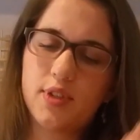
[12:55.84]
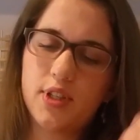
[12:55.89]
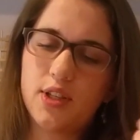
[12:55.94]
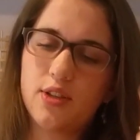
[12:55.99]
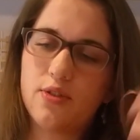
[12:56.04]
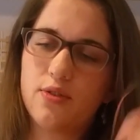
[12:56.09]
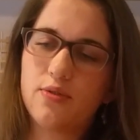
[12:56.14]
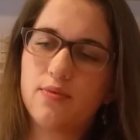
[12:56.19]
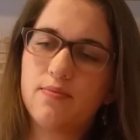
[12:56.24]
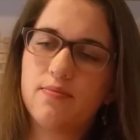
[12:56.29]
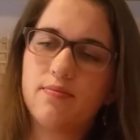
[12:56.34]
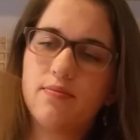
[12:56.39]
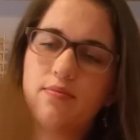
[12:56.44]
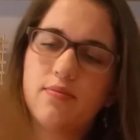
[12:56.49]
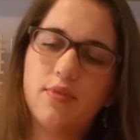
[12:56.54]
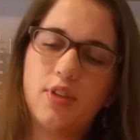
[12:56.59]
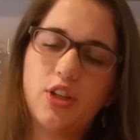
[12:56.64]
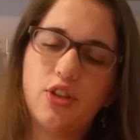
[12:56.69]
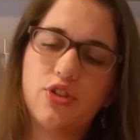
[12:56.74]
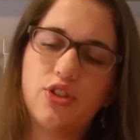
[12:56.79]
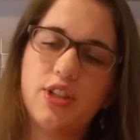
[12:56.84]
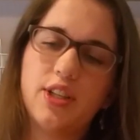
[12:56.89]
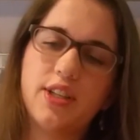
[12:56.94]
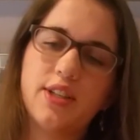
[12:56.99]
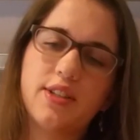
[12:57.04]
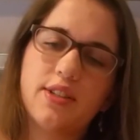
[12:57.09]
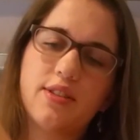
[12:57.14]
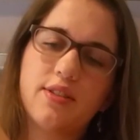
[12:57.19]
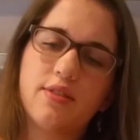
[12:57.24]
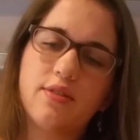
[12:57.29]
So here she
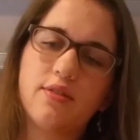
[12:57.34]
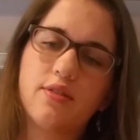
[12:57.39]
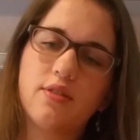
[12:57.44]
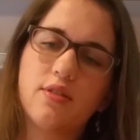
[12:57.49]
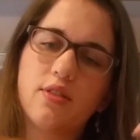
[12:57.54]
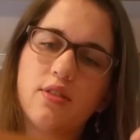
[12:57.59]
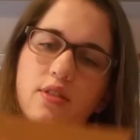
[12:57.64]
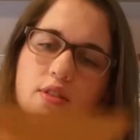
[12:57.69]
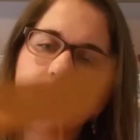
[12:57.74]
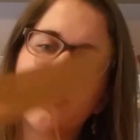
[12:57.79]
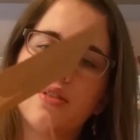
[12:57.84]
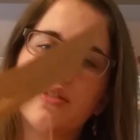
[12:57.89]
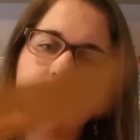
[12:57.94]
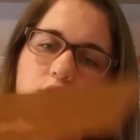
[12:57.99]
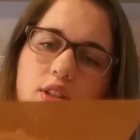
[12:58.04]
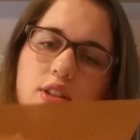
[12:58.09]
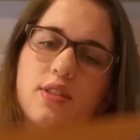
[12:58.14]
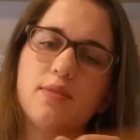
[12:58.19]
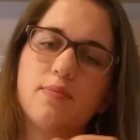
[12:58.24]
is. She's